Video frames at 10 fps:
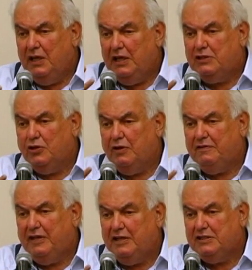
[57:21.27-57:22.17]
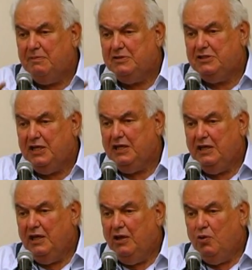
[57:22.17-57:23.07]
It sort of tells them, you see,
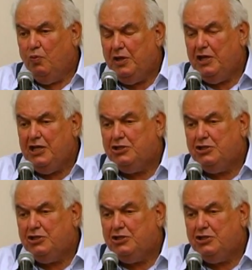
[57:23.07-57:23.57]
we need